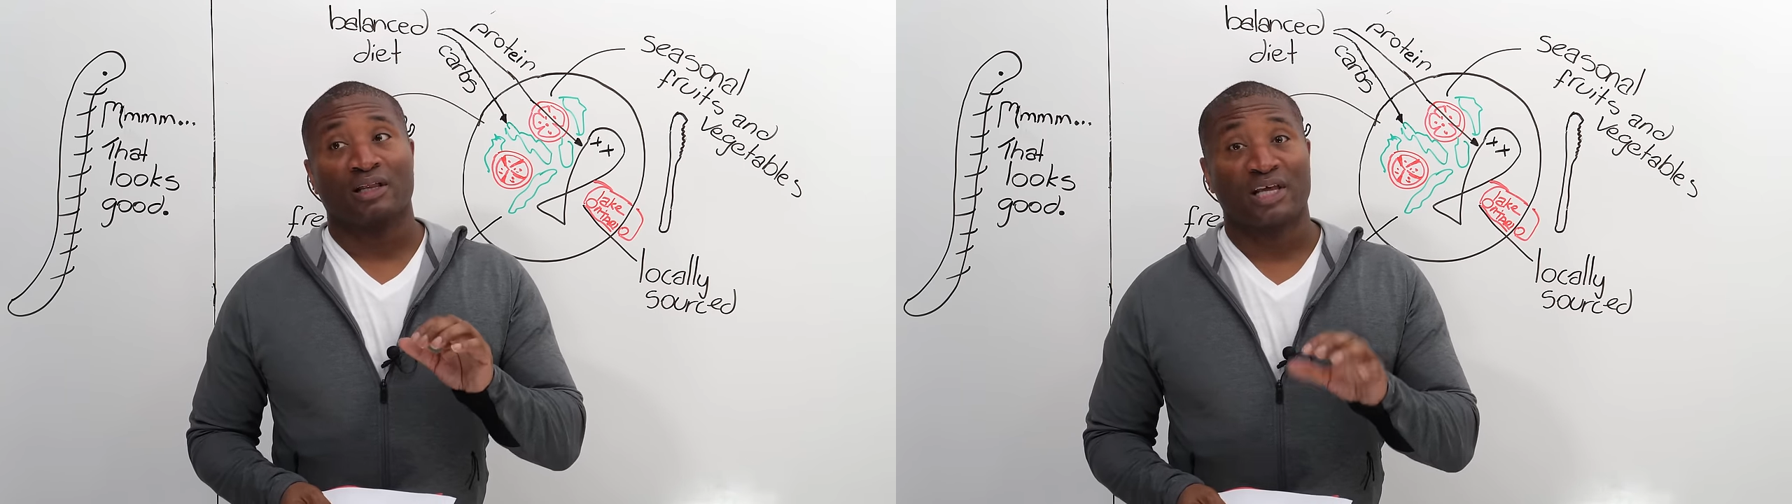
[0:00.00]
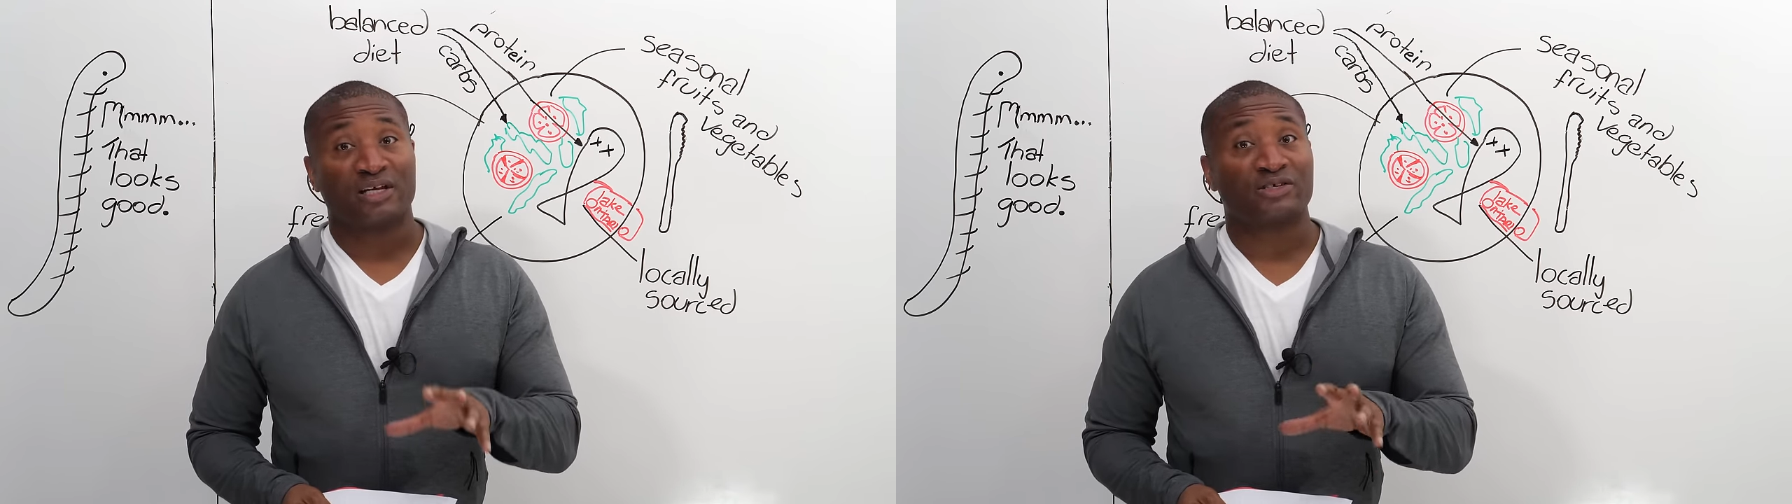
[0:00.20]

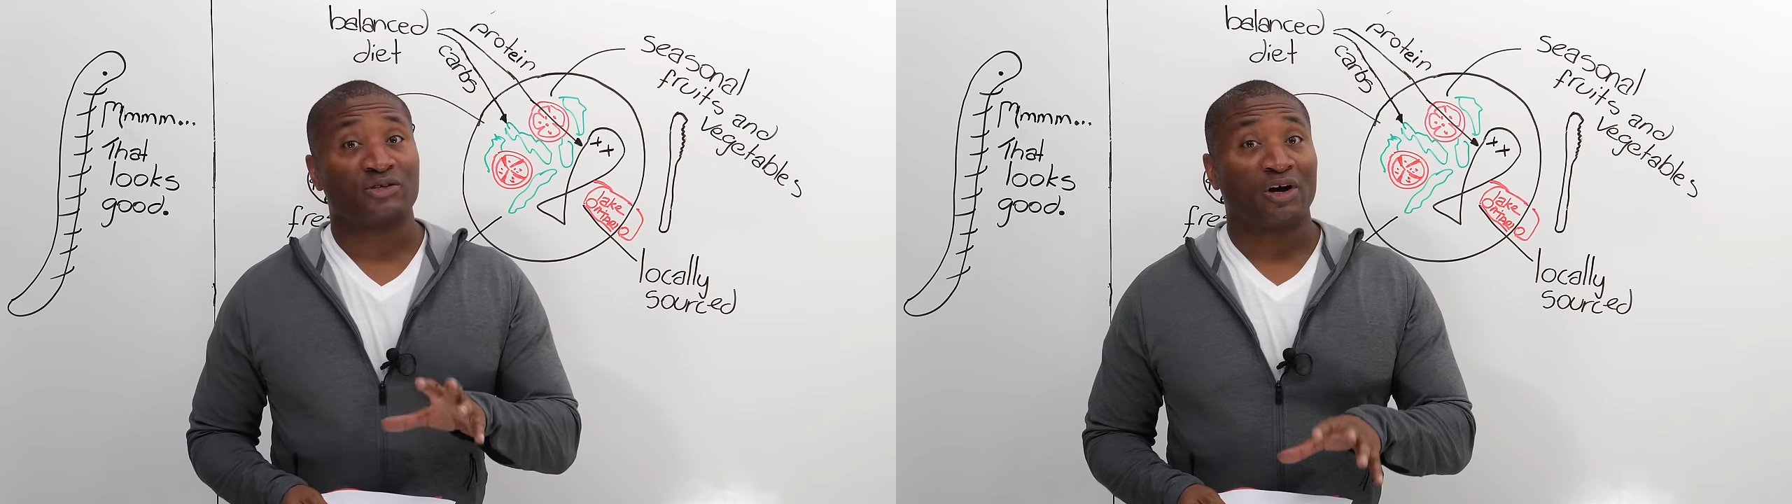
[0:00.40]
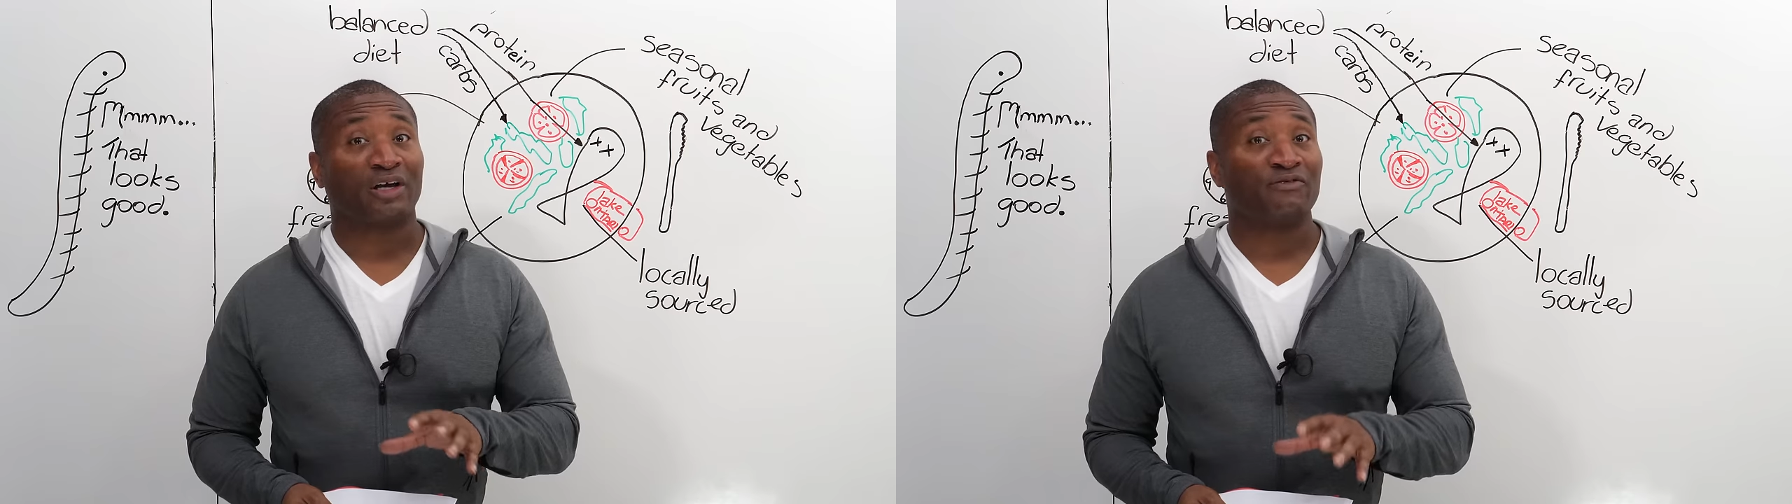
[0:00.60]
Let us
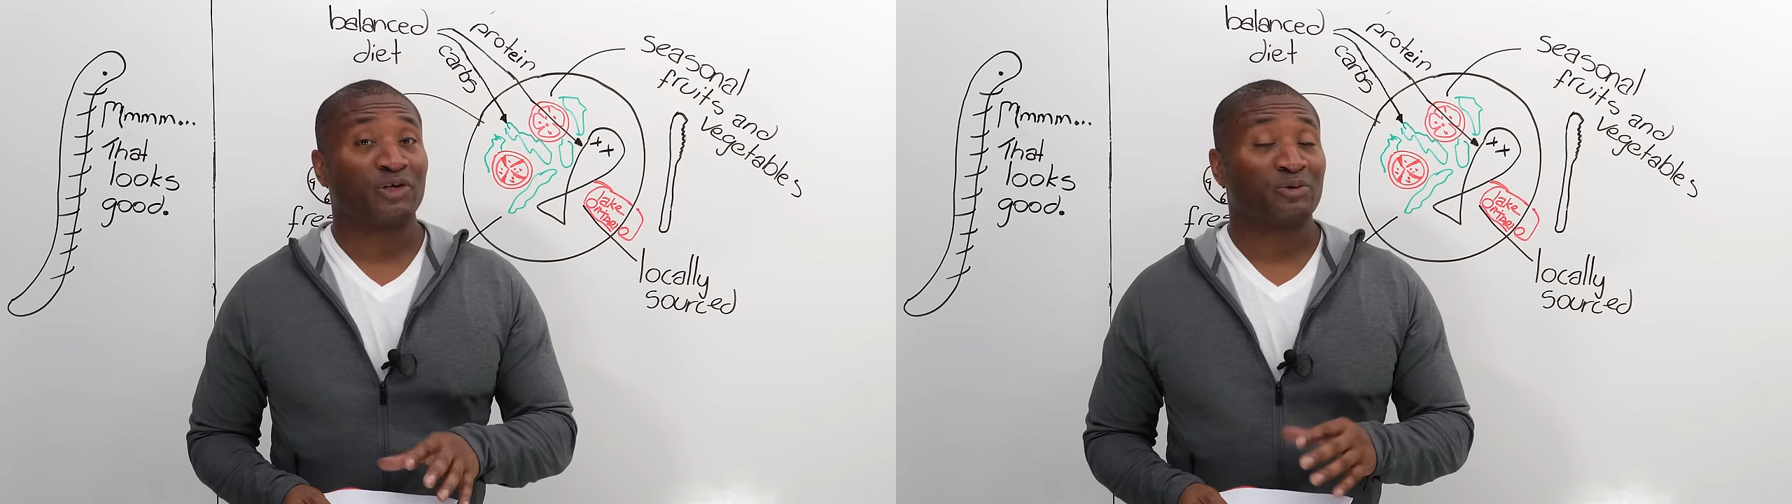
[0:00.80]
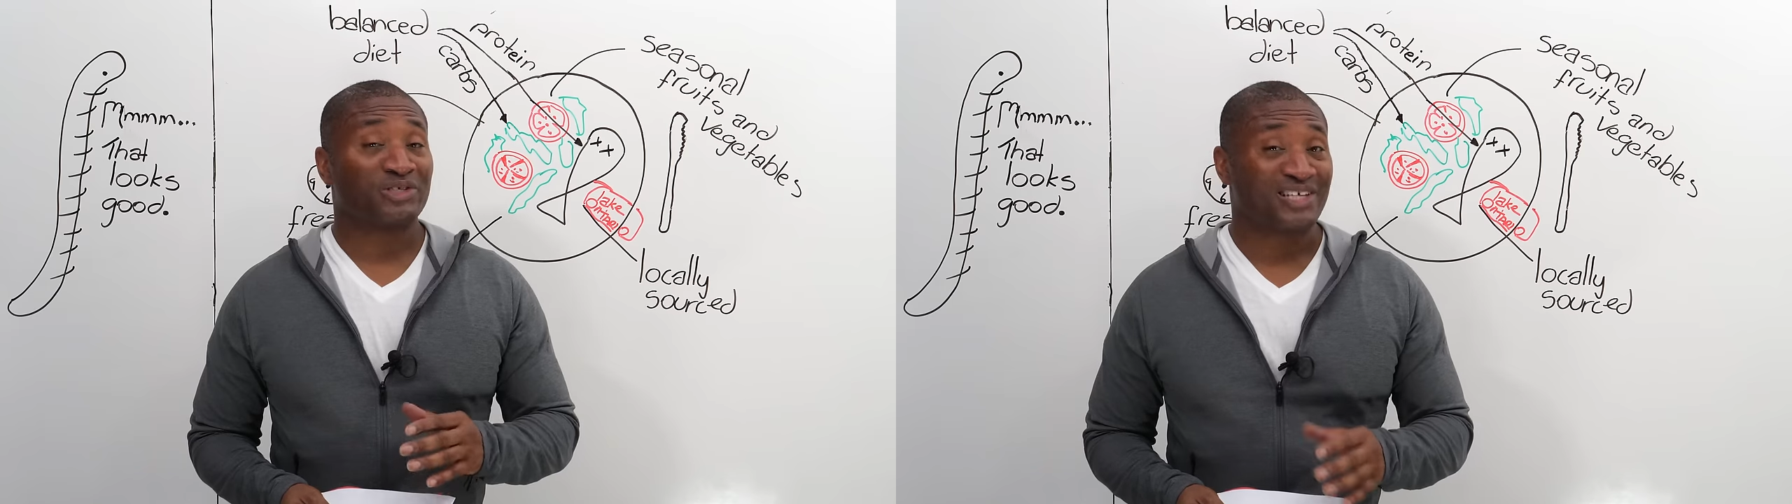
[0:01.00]
not
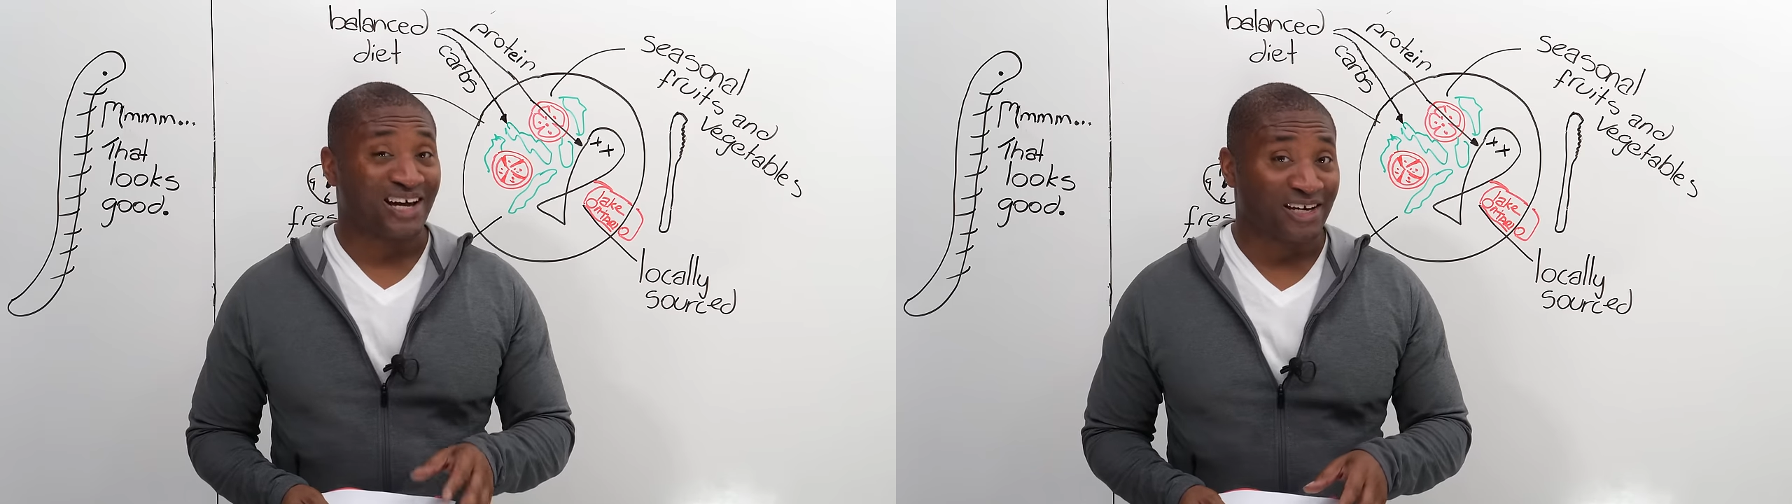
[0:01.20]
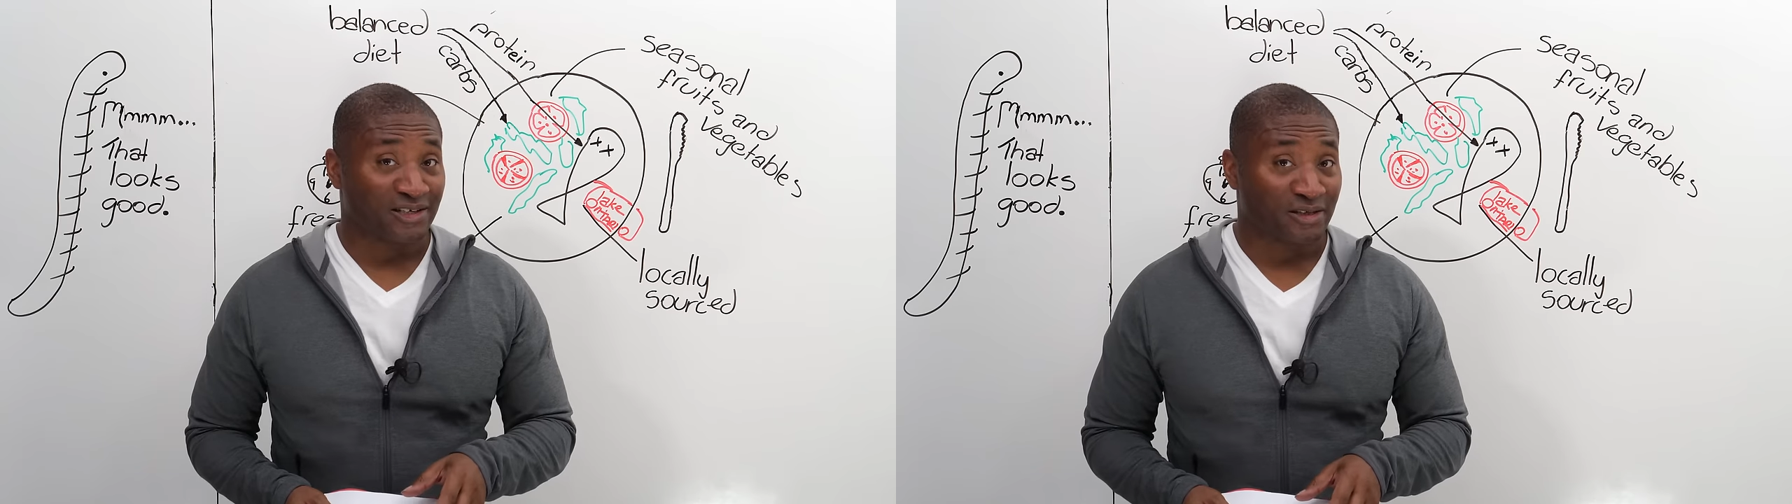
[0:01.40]
confuse
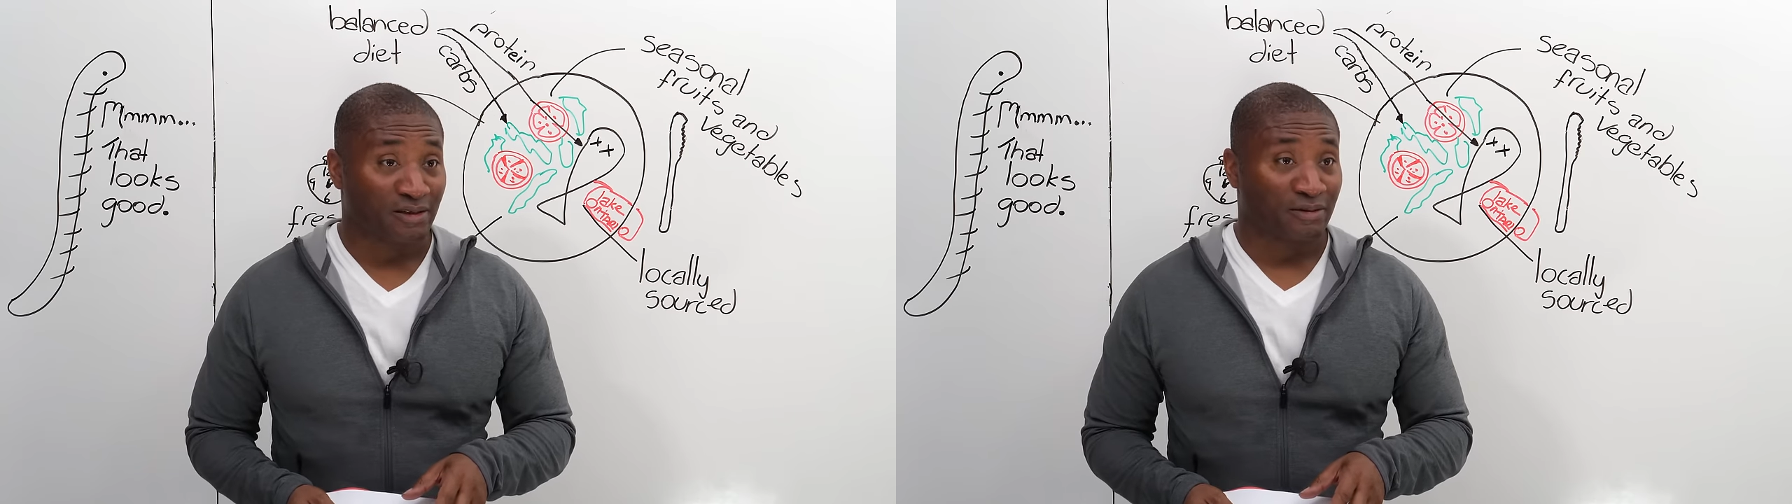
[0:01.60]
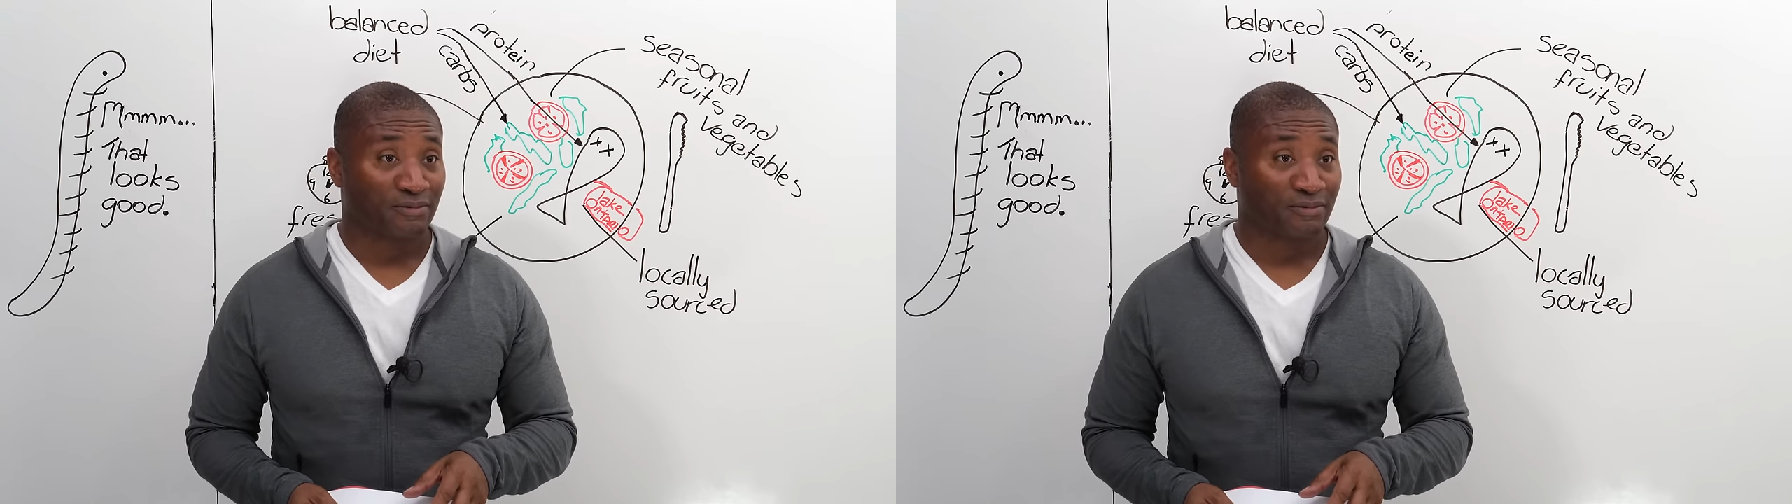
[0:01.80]
diet.